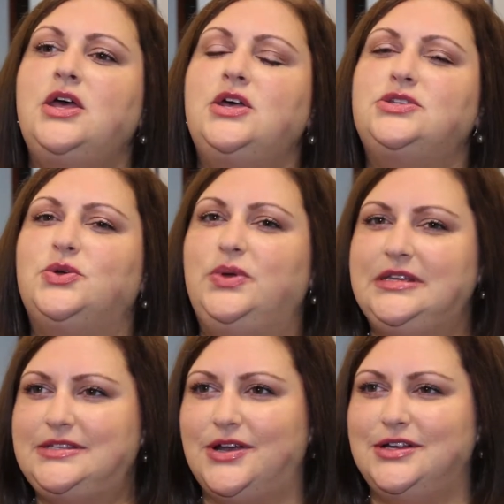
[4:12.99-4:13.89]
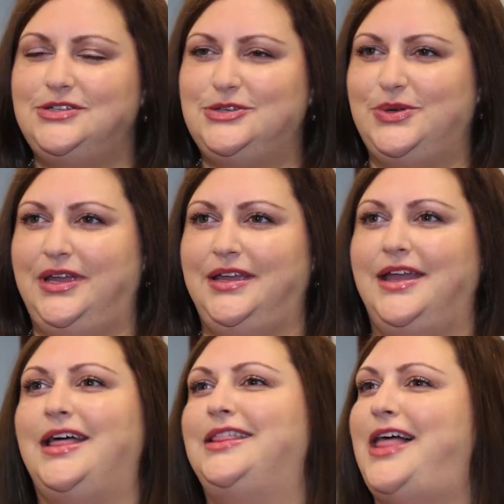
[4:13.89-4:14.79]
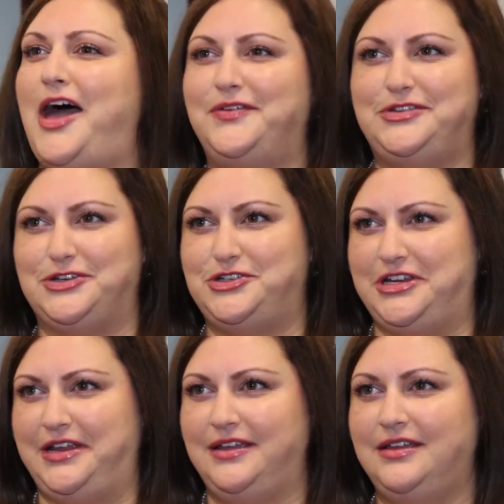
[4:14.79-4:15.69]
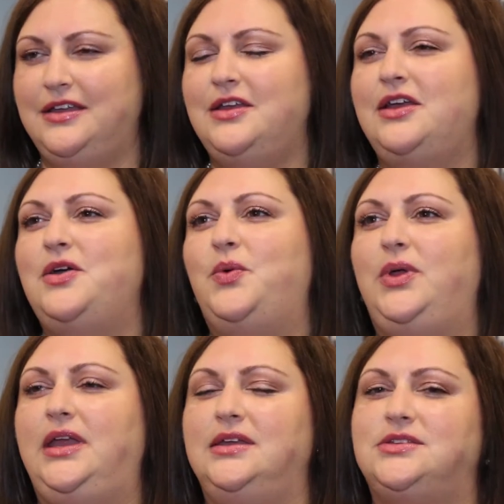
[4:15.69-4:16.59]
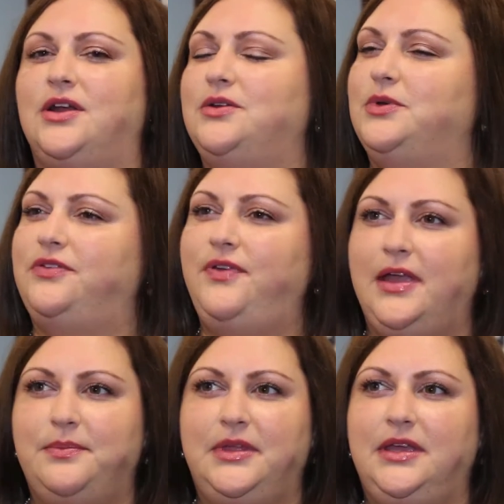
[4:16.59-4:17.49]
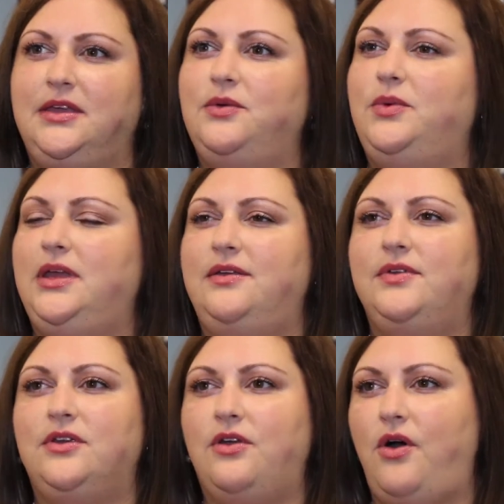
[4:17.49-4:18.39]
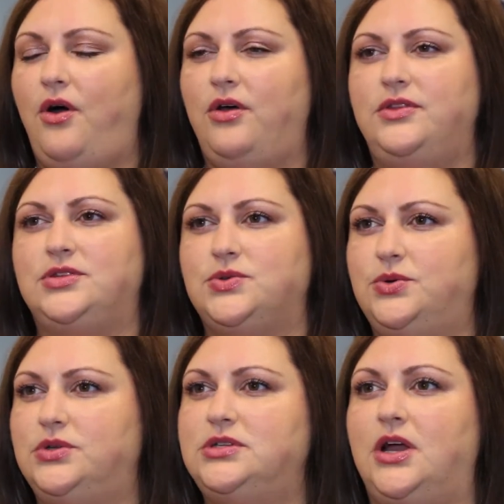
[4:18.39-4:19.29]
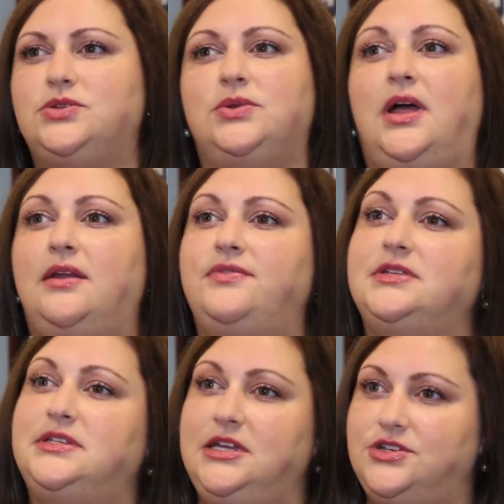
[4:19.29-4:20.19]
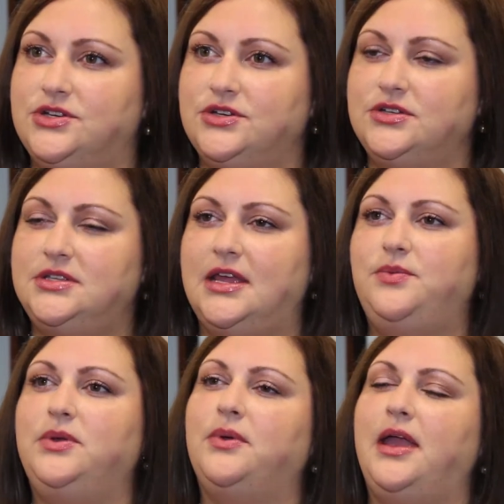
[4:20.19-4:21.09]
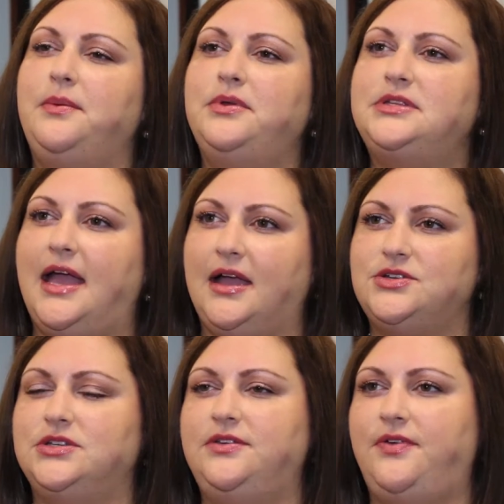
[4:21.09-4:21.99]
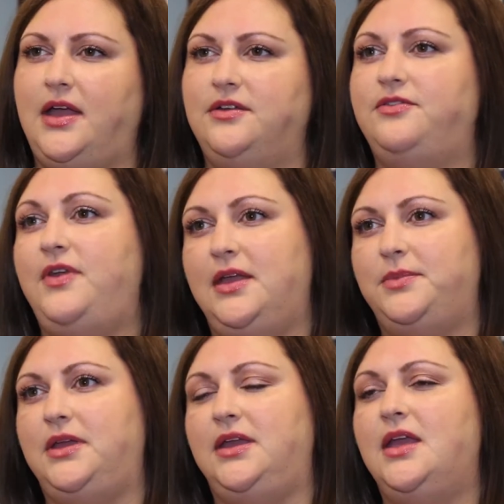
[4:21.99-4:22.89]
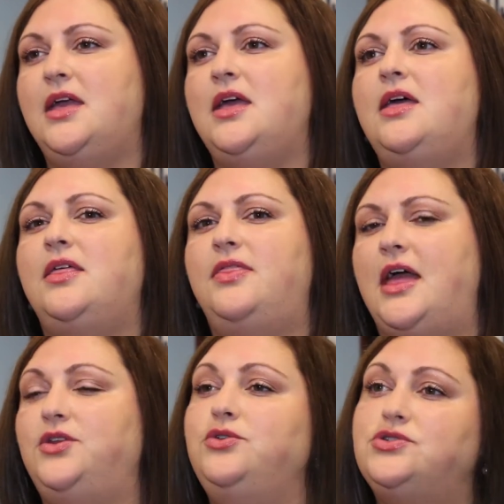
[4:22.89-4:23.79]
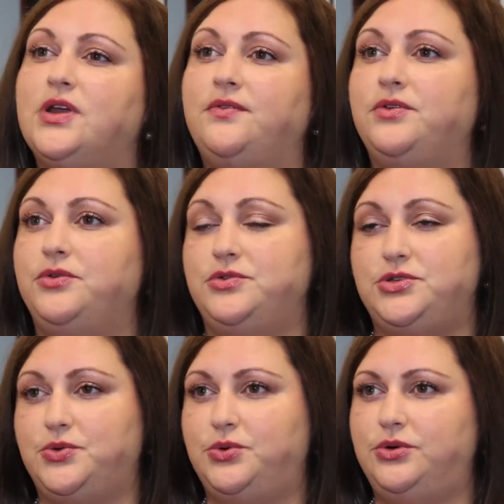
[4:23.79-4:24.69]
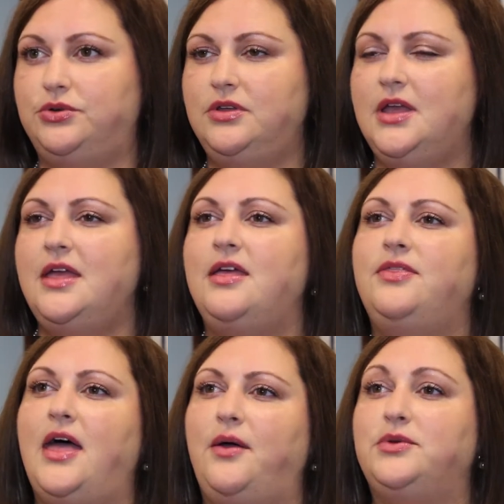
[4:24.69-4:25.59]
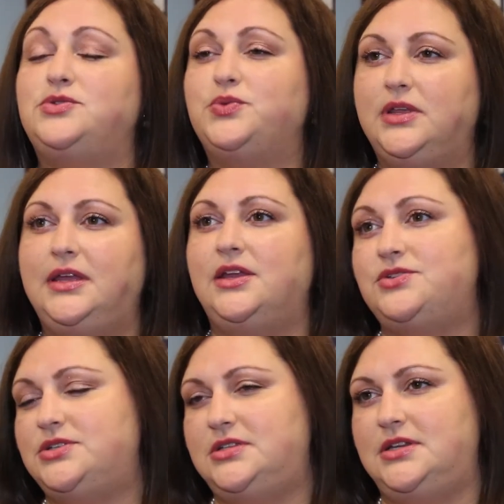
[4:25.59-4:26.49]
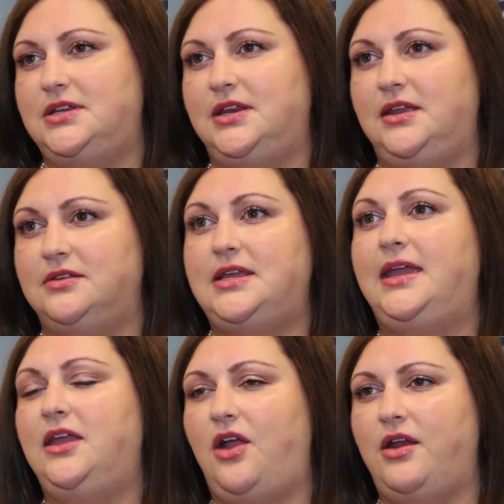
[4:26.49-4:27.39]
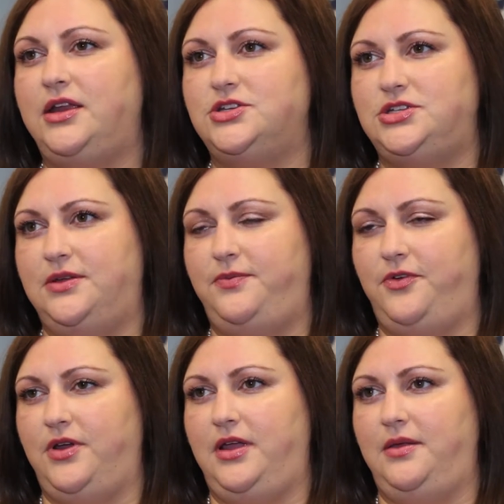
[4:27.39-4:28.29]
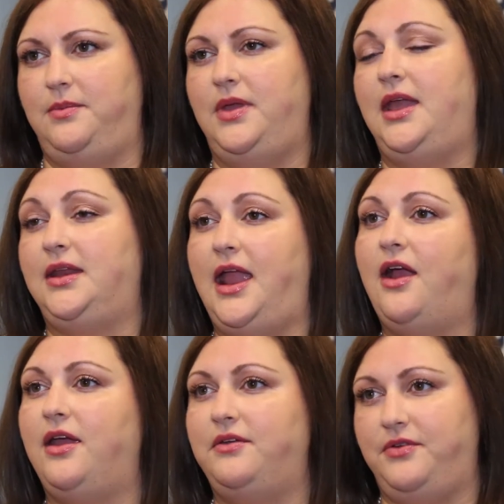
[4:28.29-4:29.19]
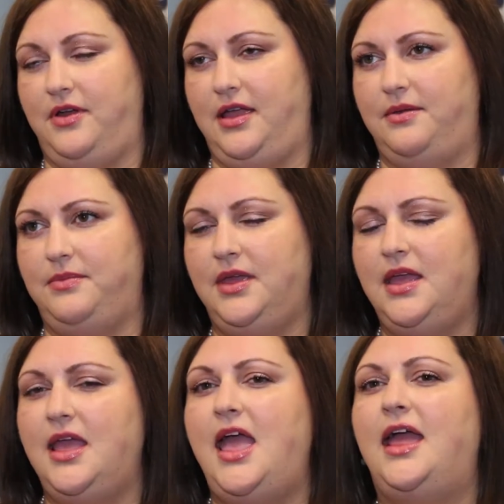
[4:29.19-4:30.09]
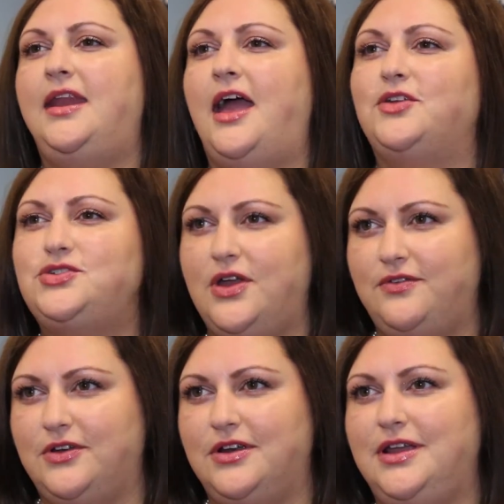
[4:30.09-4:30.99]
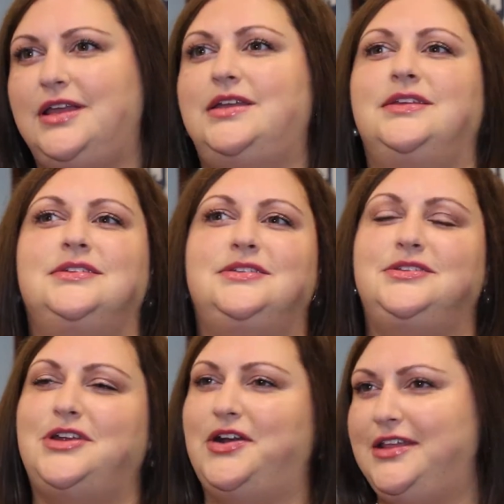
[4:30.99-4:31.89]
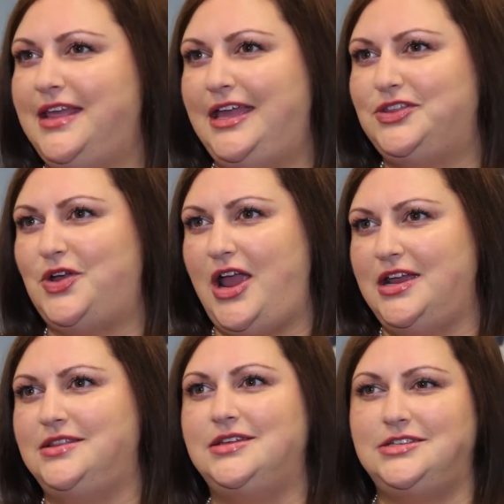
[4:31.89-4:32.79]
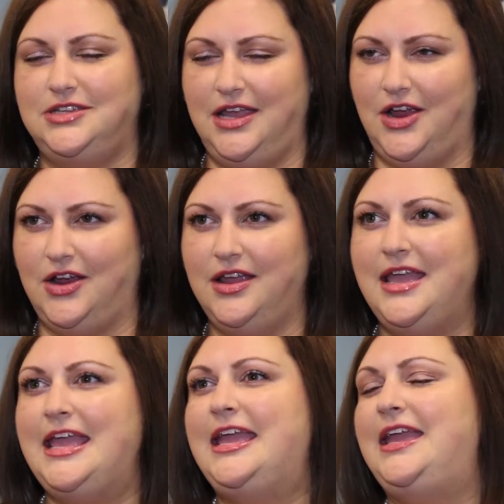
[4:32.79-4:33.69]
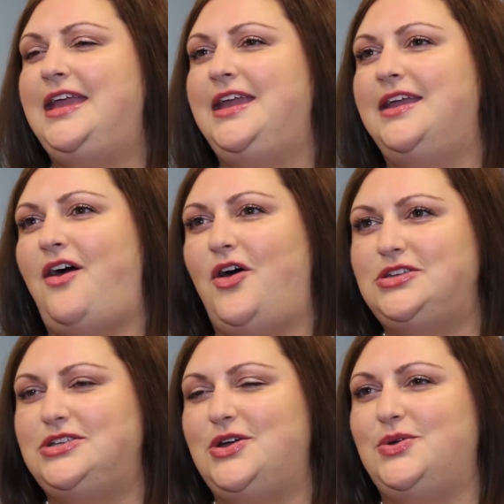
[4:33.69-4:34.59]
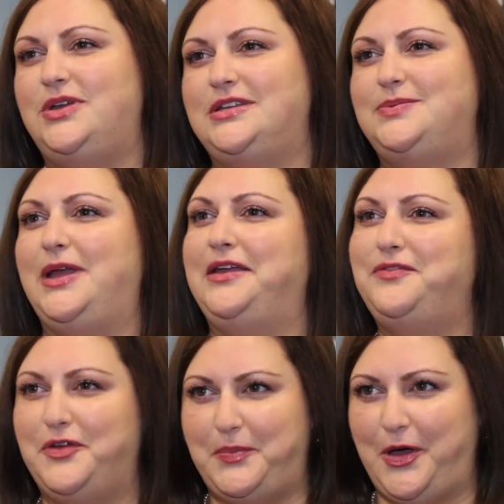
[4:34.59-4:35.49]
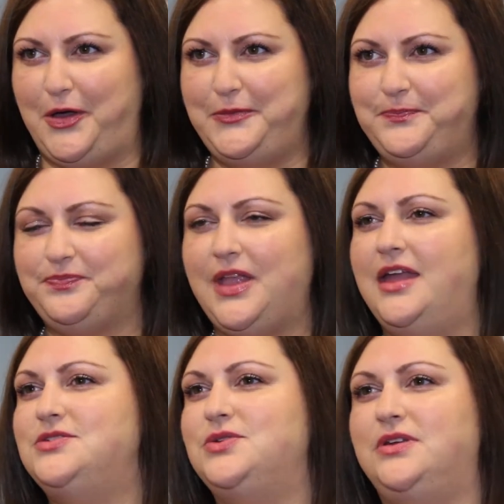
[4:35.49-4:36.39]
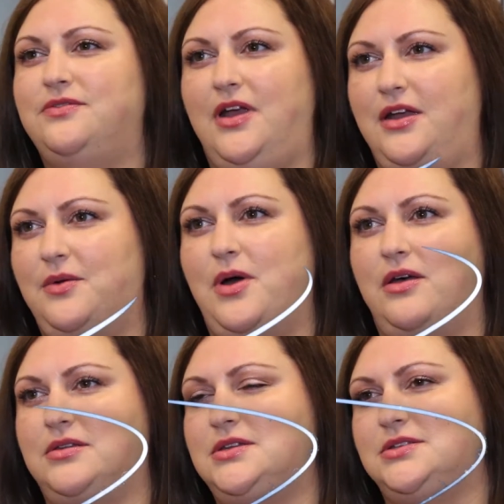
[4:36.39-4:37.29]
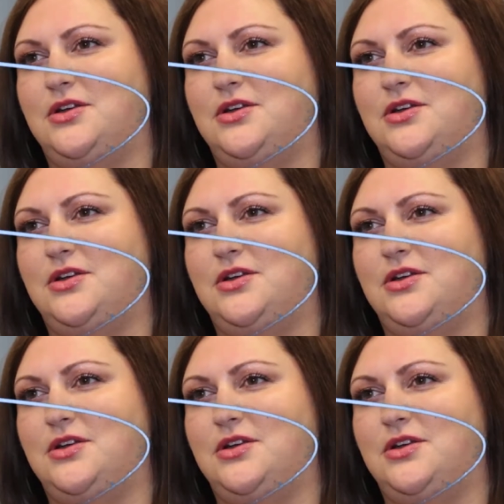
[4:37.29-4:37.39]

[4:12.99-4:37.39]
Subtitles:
So we started doing a lot of searching. We started with family. We even called the school and talked to a lot of his teachers, and we were able to actually find a family that knew Trevor through school that was really interested in taking guardianship for him and caring for him. And now Trevor is starting the 8th grade this year. He also is playing football and doing very well in his